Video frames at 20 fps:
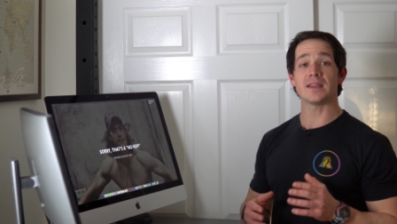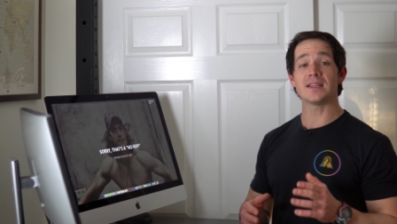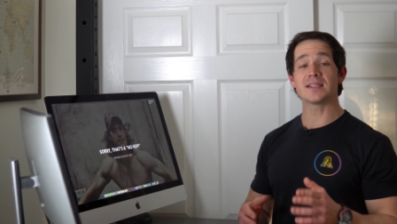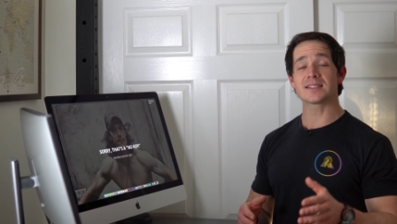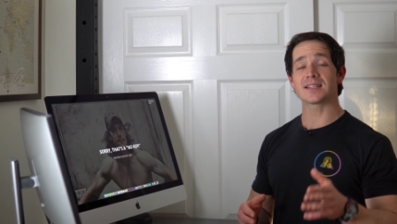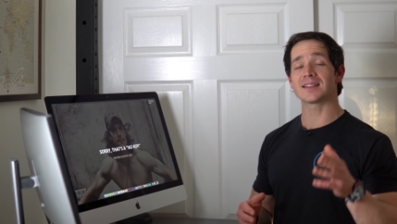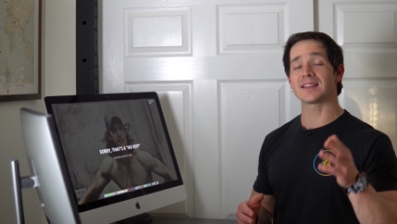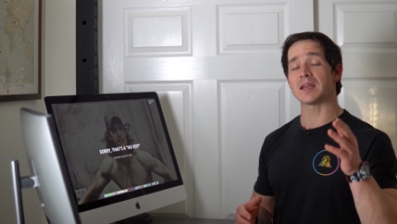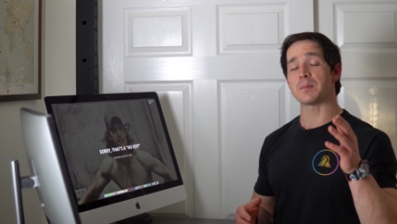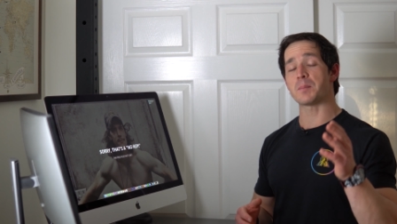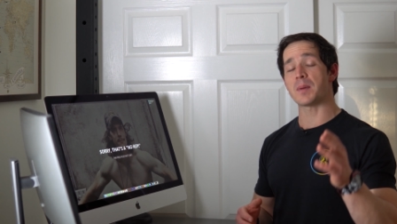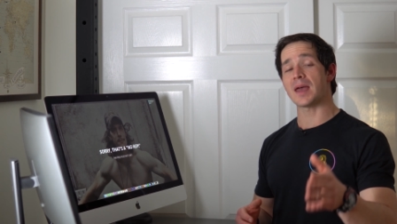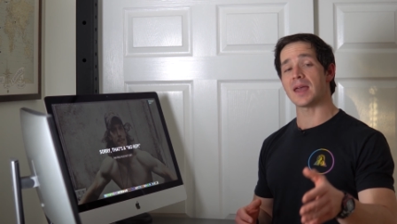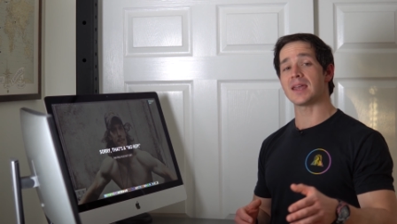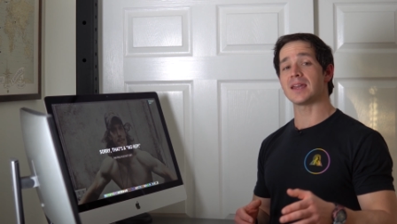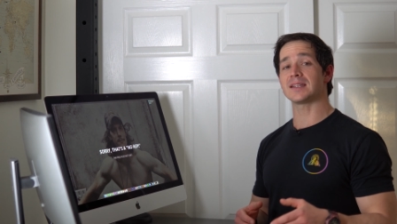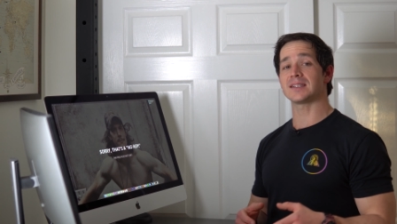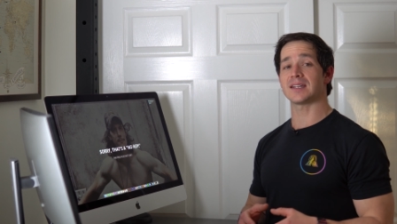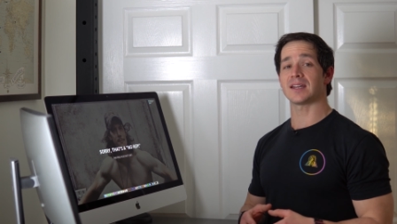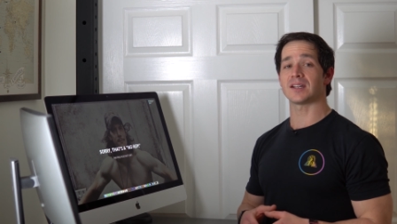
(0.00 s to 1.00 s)
is that they
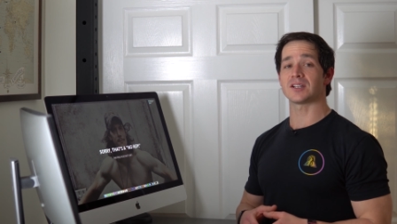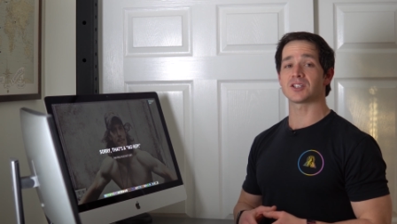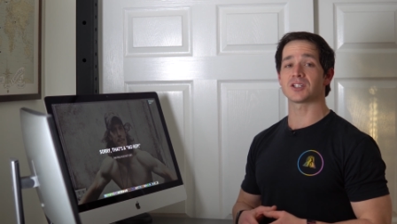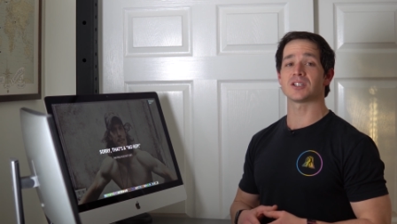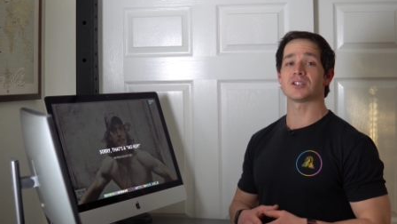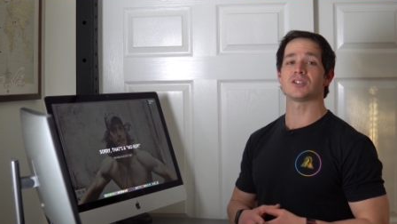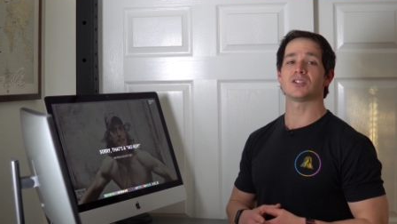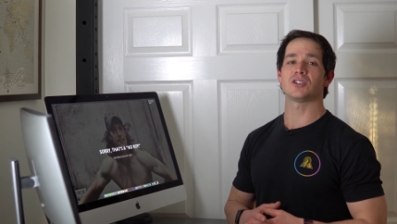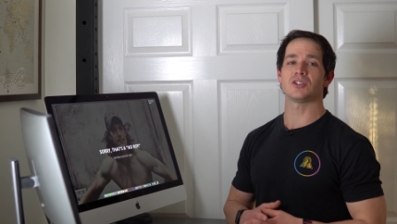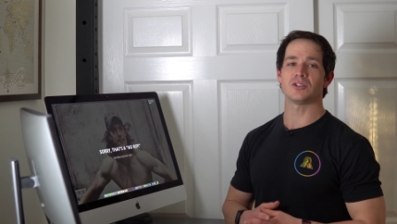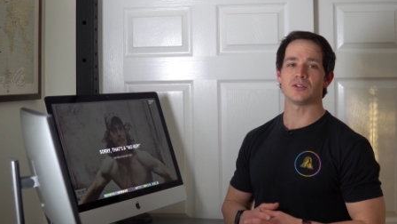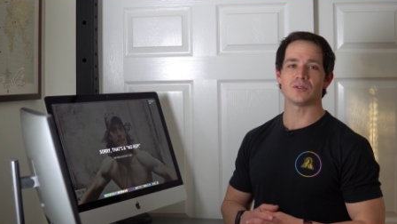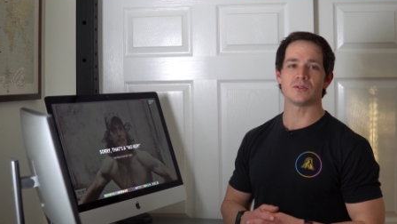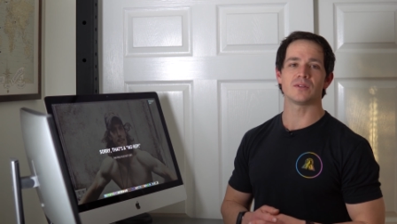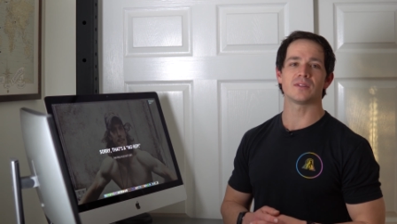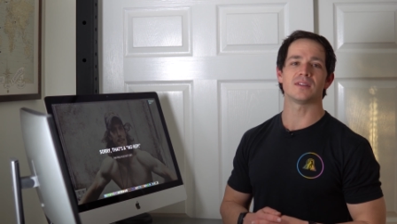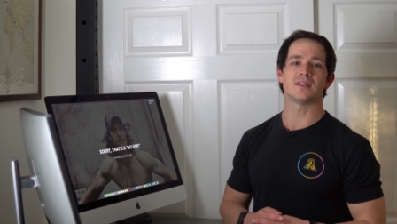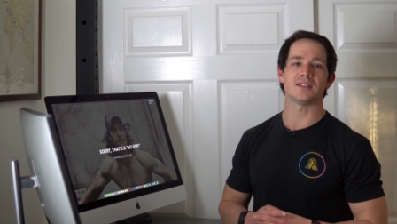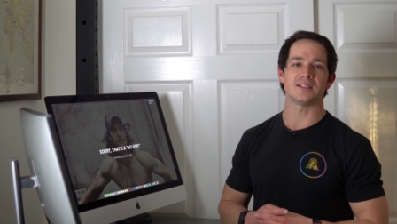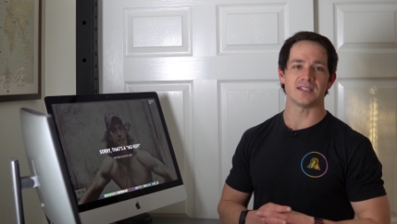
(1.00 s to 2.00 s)
pay attention to
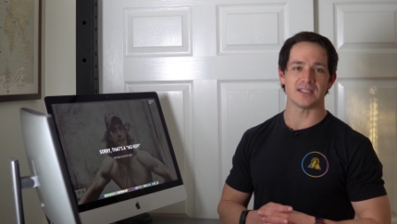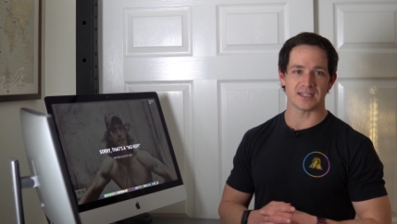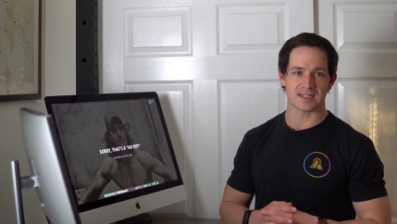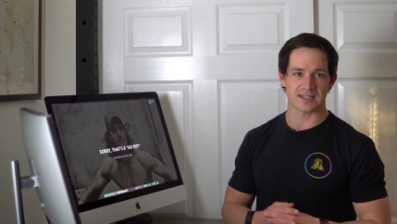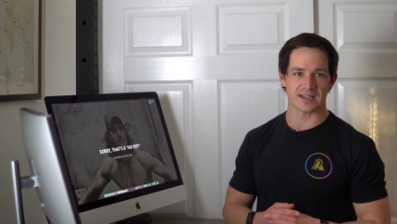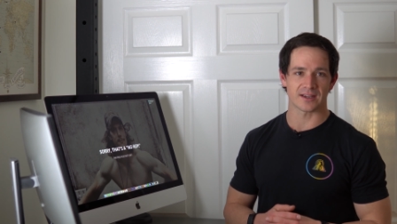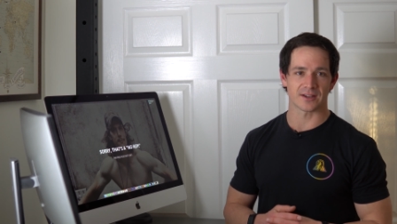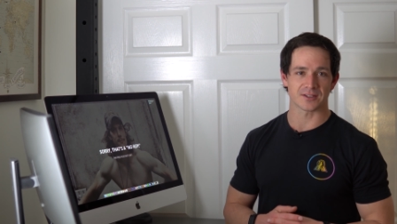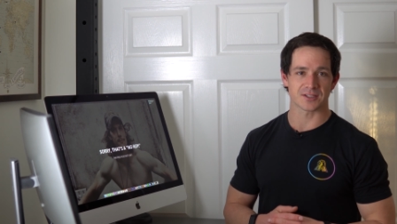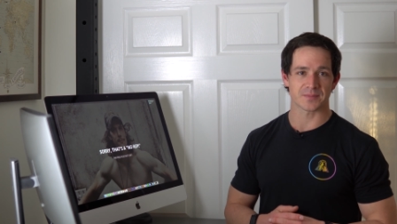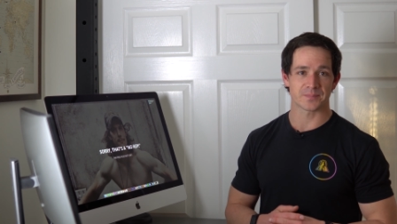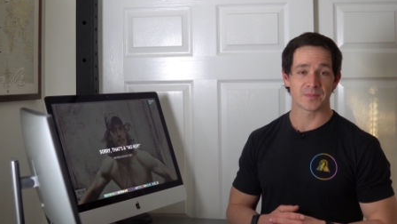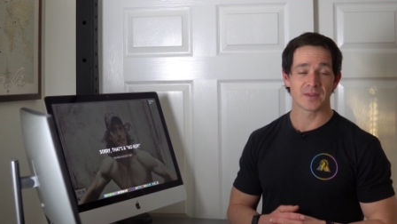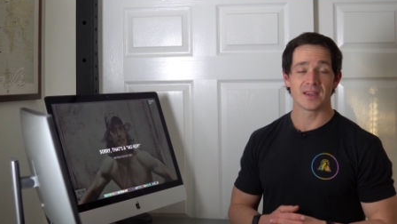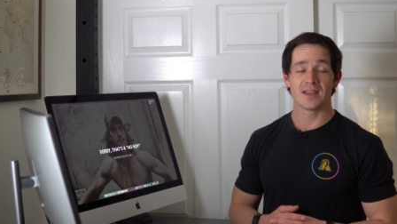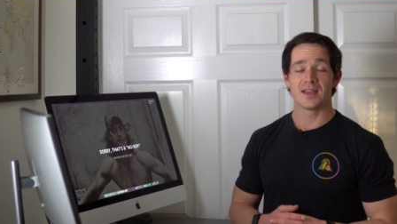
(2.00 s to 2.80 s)
the details.